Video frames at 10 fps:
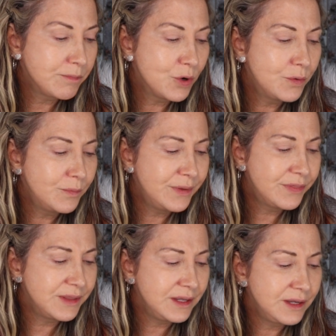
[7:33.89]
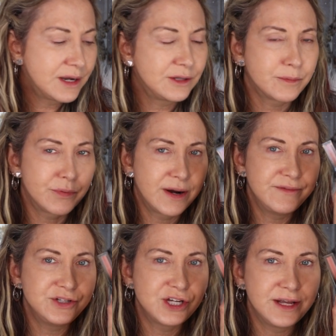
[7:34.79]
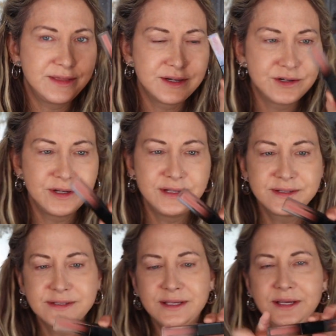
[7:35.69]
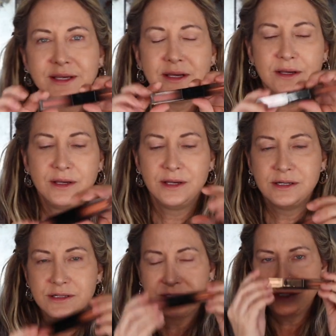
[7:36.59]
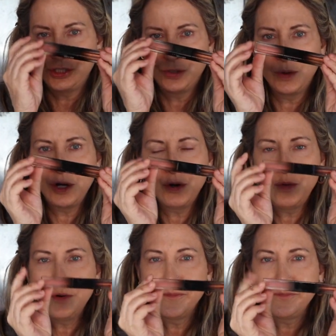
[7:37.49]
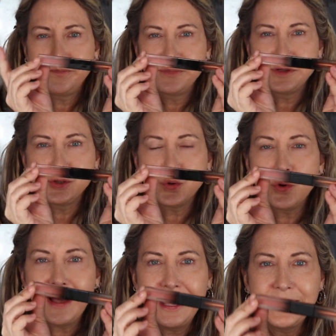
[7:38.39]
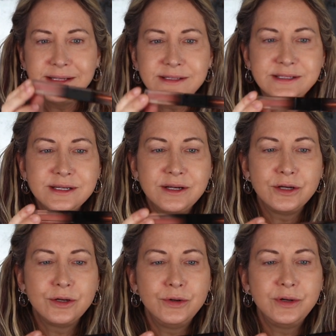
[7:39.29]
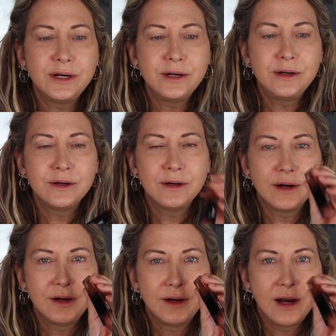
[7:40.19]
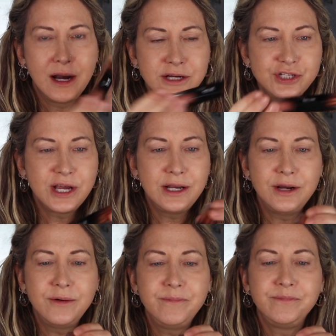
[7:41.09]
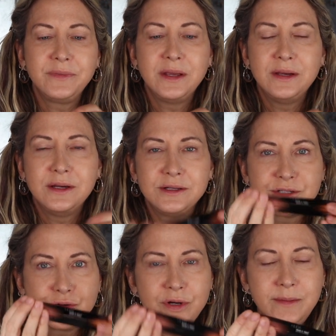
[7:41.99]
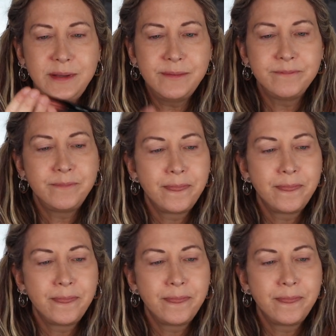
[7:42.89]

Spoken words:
going with the color Private Jet there. It's the dual end Huda eyeshadow. It's creamy.